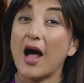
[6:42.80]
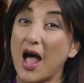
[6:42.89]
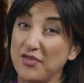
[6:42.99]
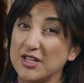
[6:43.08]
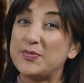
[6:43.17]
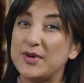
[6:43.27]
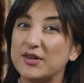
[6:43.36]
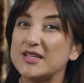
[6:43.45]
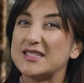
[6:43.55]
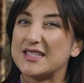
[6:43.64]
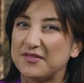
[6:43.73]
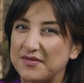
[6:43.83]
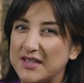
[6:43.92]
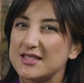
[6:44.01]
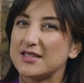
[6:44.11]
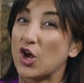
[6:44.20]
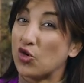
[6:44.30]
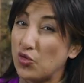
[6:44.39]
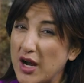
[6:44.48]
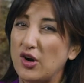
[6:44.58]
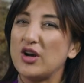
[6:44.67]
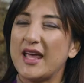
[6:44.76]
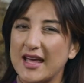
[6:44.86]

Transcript: I've experienced that Finns rarely